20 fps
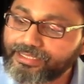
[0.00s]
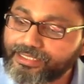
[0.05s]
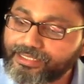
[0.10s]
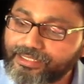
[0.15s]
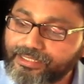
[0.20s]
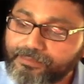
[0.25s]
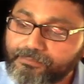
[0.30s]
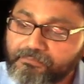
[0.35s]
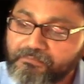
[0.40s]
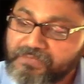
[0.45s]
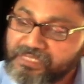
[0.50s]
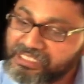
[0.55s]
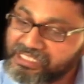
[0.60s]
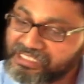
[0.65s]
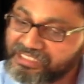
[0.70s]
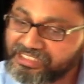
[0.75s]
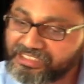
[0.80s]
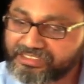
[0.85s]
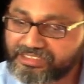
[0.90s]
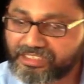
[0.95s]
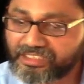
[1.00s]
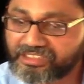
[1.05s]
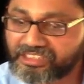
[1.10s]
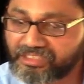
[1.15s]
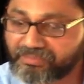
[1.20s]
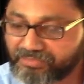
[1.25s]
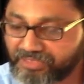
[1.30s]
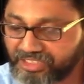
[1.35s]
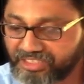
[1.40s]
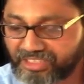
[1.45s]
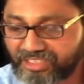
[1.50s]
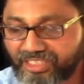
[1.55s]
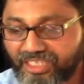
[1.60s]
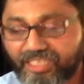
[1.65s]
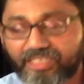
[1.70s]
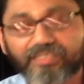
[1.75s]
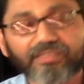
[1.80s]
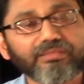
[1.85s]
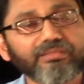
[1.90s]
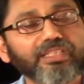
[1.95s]
and he said the same
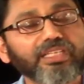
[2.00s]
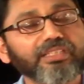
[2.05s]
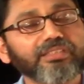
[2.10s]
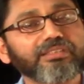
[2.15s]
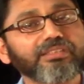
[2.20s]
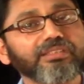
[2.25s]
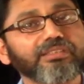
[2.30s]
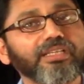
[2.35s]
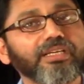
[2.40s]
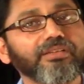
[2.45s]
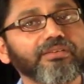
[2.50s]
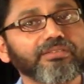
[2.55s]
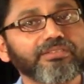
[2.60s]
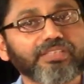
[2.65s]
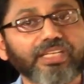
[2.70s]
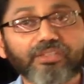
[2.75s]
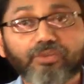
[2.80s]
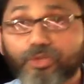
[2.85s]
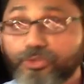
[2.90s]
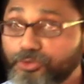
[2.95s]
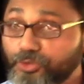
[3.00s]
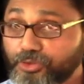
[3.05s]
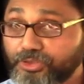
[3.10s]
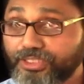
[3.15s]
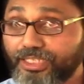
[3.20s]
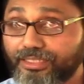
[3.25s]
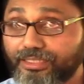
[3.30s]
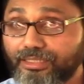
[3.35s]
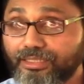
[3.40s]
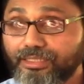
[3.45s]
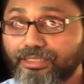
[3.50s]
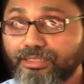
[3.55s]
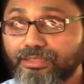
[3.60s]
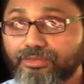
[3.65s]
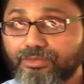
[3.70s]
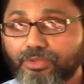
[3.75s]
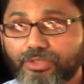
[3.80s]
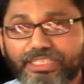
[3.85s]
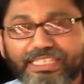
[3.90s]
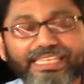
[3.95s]
thing again. The sun also set.